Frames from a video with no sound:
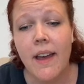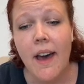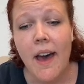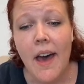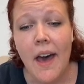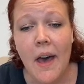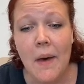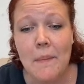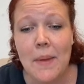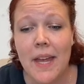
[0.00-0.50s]

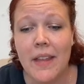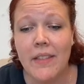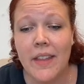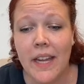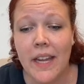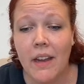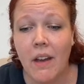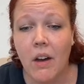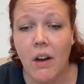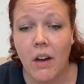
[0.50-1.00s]
and
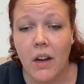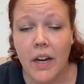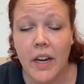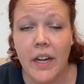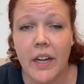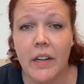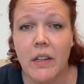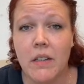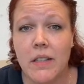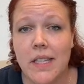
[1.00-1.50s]
they
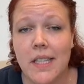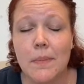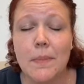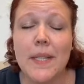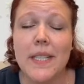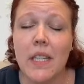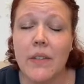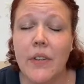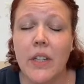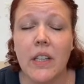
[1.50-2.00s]
are
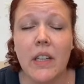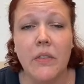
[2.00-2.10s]
specifically